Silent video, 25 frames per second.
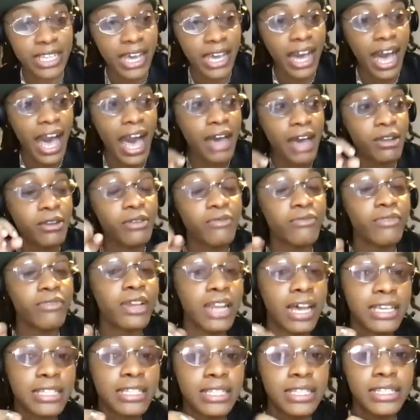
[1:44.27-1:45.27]
Like I didn't
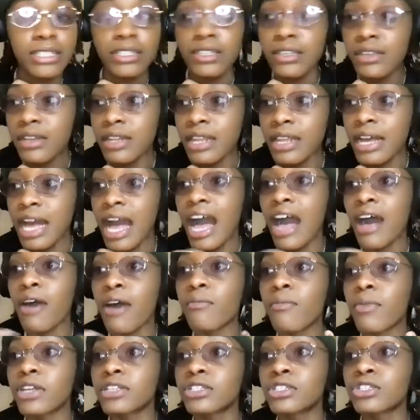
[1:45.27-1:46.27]
realize this year like how
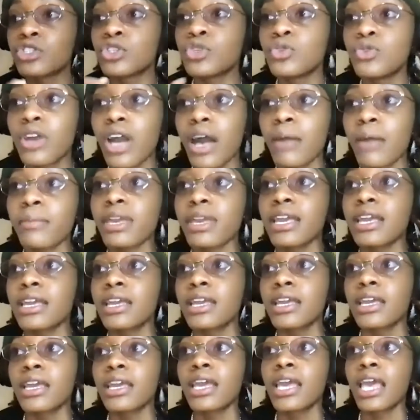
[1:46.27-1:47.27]
much you coming
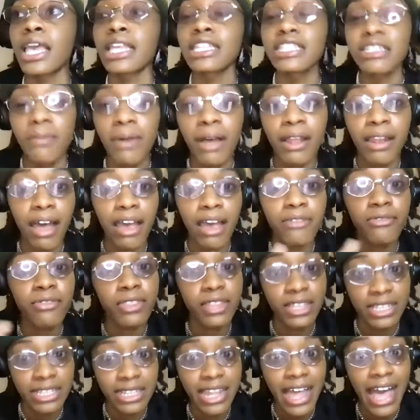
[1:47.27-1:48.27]
into my life
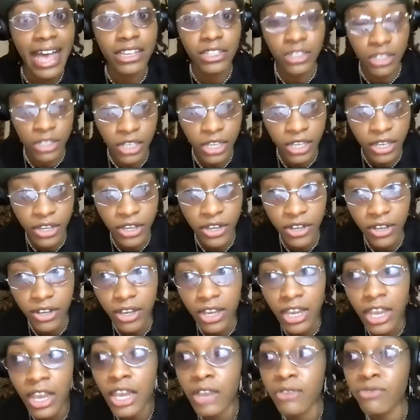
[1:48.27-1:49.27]
in this last
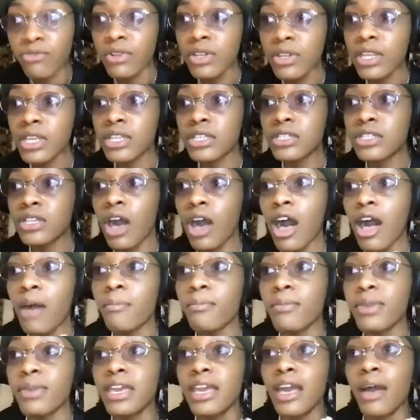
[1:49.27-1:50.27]
year really
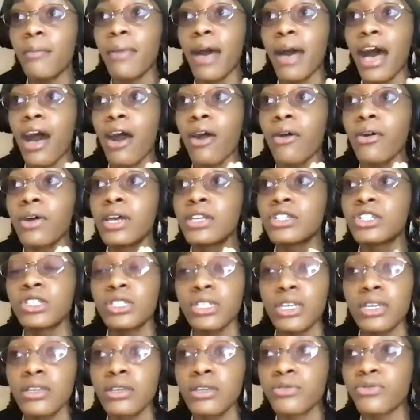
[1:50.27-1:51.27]
taught me about
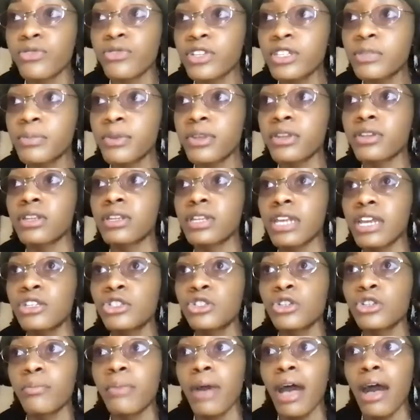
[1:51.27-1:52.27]
just in your free spirited
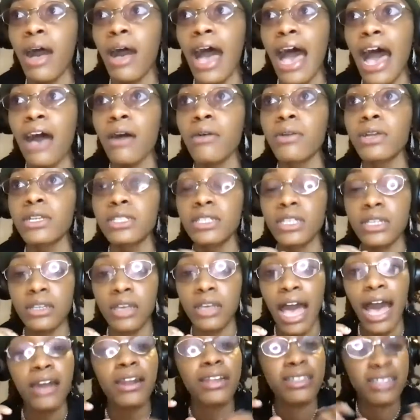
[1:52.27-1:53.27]
nature about how
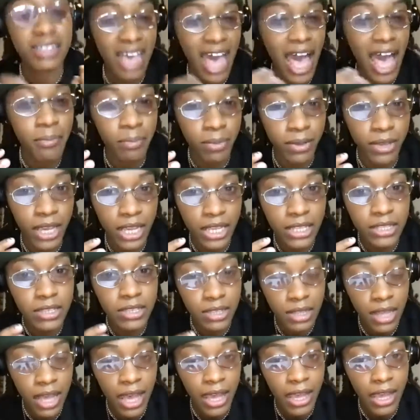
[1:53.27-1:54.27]
to tap
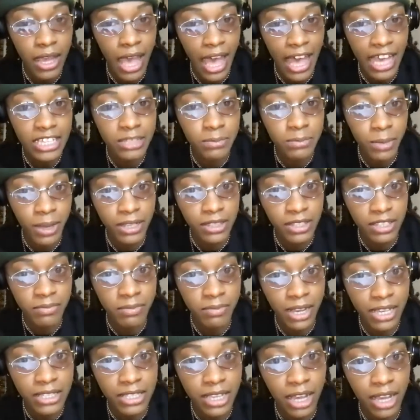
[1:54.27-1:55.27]
into that aspect of
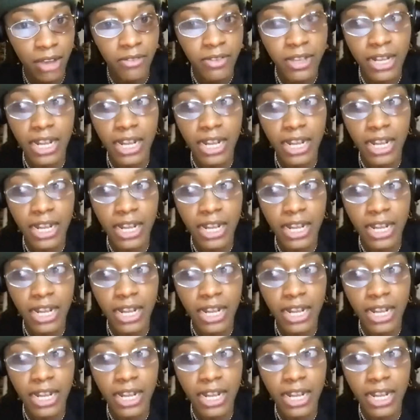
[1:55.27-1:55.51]
myself.